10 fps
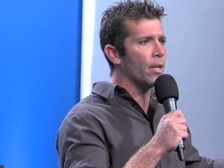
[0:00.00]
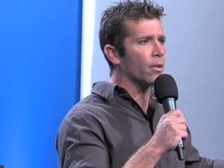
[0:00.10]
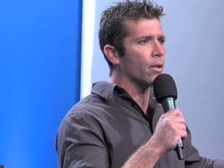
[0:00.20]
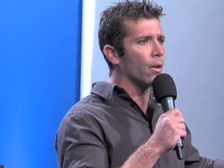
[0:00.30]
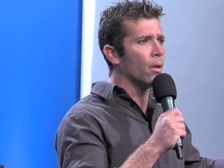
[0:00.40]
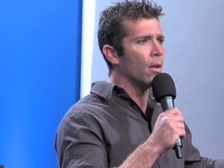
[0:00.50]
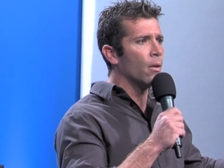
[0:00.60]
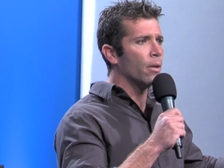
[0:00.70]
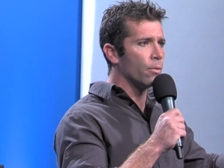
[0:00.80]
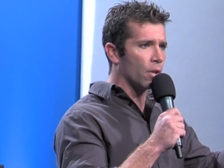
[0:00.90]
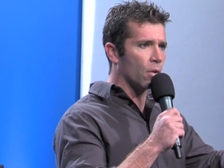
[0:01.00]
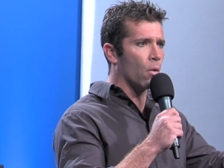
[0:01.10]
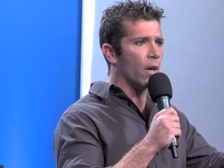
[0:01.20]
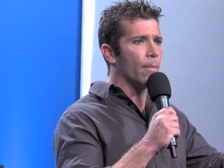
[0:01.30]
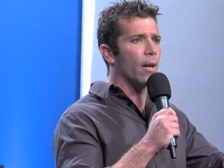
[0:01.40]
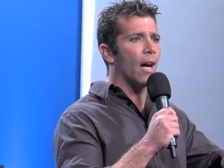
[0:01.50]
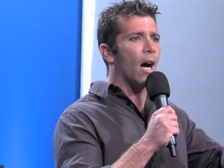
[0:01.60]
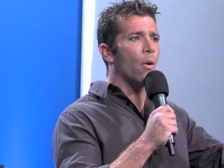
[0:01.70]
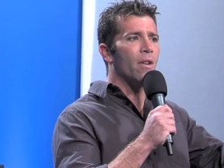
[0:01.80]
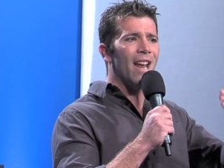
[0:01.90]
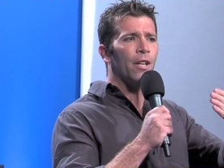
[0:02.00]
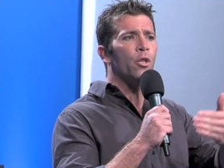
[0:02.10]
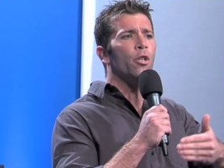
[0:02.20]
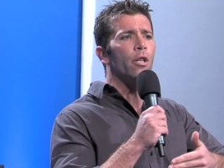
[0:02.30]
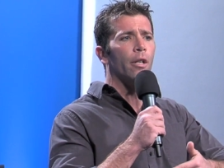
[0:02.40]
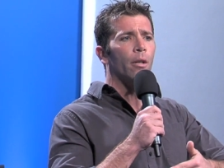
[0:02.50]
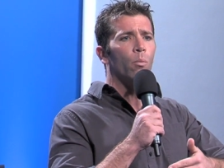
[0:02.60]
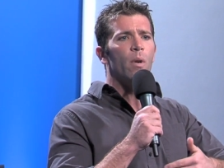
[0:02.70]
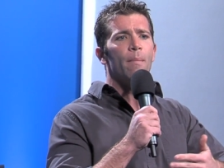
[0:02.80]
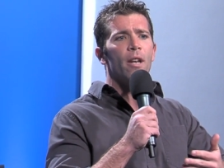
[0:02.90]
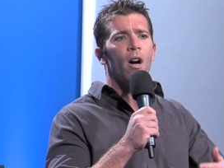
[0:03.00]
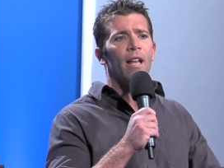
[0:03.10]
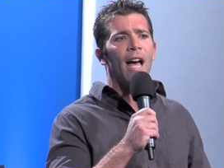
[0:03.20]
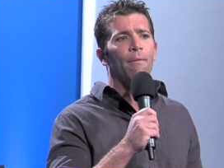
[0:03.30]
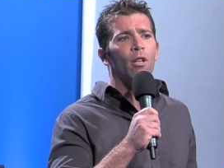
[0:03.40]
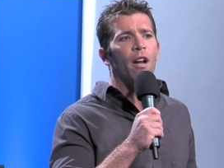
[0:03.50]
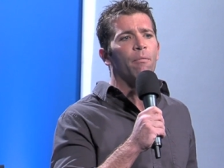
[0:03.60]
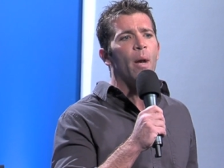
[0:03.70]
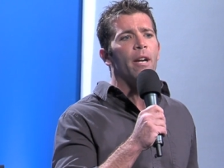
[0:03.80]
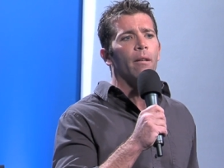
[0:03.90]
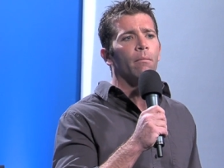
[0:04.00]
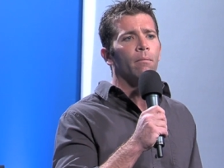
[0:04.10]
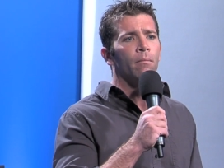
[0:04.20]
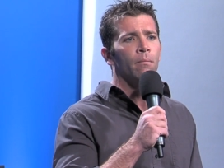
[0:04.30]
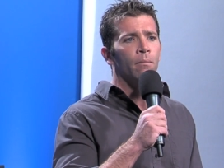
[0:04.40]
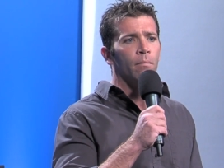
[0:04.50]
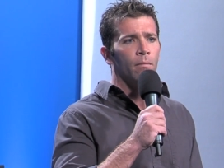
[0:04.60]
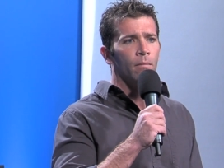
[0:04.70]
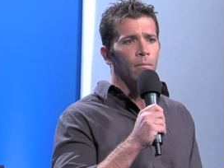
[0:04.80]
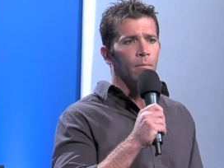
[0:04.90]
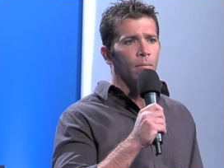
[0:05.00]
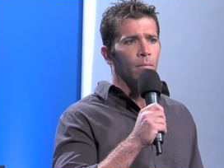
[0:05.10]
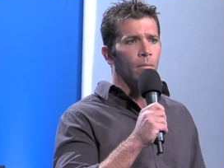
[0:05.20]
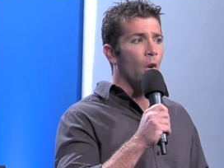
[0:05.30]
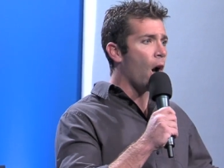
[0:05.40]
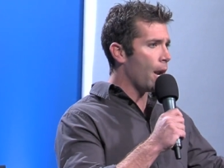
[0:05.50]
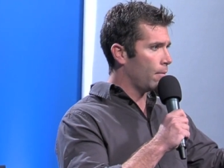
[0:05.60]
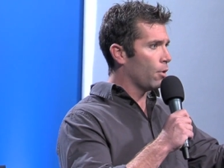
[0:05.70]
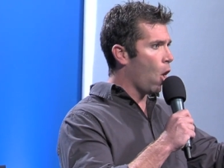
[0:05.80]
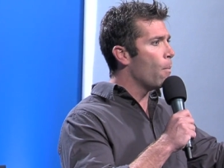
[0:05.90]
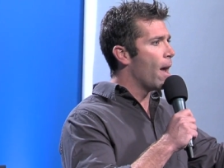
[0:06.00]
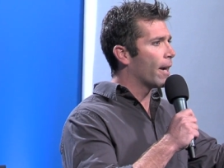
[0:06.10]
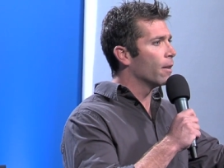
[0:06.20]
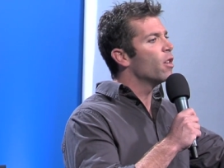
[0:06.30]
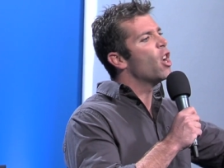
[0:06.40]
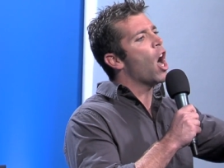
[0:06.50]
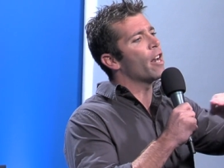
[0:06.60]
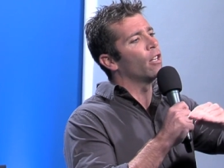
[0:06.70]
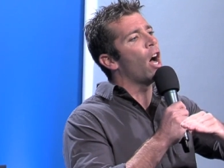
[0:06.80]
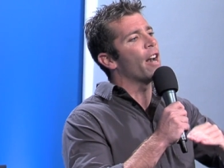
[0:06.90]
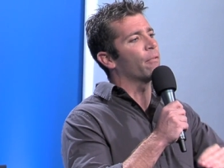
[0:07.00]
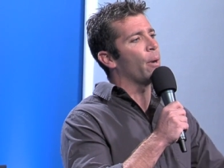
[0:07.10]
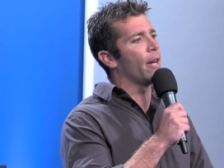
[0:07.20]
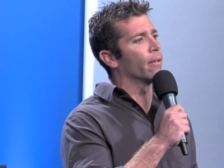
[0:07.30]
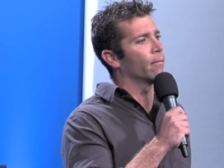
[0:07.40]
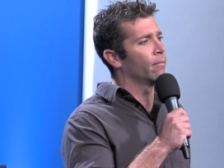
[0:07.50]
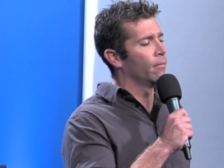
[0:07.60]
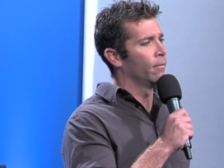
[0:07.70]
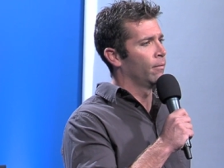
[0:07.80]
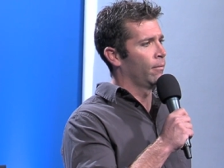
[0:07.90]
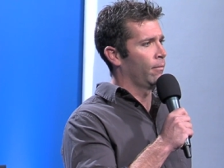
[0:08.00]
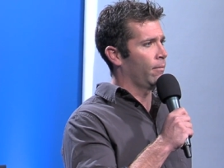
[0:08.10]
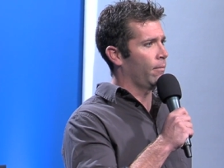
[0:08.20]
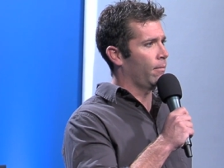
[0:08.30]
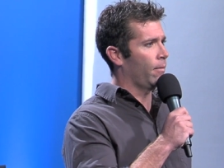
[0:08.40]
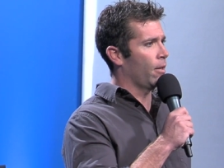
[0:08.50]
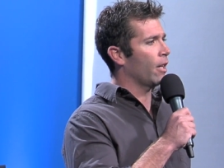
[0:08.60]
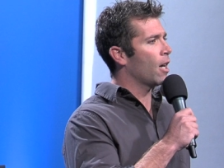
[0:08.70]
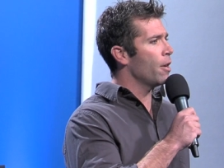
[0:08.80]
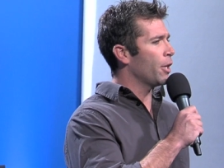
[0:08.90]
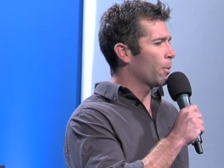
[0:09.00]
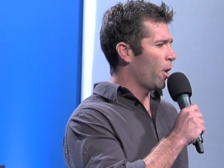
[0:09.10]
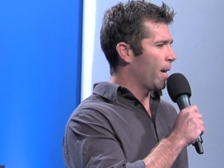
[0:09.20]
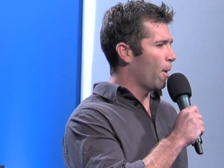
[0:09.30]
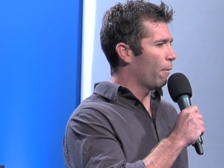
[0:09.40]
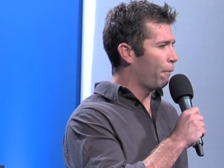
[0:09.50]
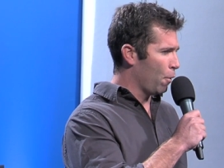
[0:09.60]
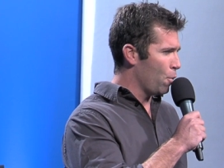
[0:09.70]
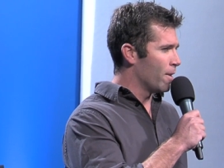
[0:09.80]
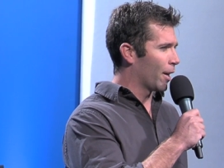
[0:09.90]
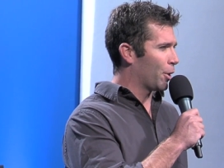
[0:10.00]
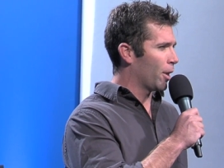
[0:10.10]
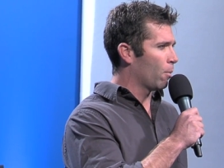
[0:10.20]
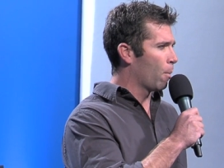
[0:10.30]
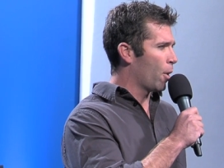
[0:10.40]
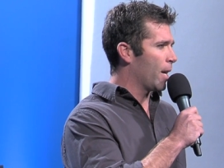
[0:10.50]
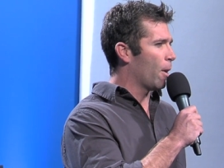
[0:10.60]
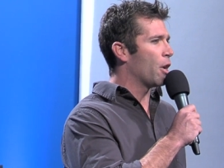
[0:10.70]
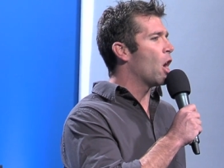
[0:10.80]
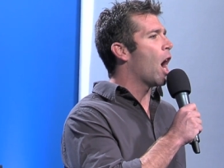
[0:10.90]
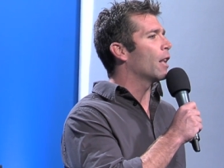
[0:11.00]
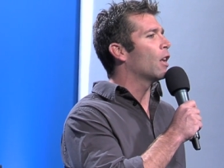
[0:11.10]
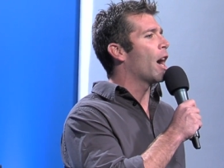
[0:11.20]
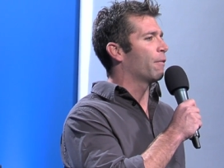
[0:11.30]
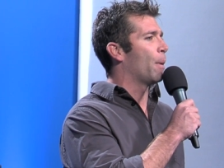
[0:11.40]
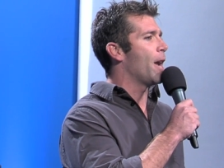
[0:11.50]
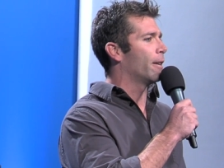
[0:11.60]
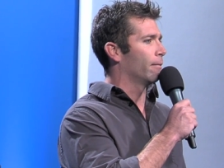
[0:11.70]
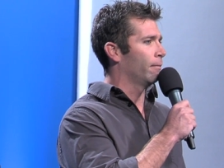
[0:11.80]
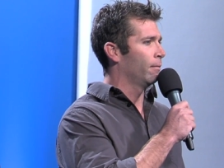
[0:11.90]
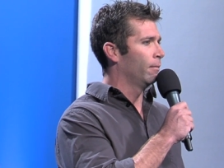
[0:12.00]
weeks ago. There was a story about how next year we may not have a lot of bacon. Not no bacon, not a lot of bacon. there are countries worried about food next year. We're worried about not a lot of bacon.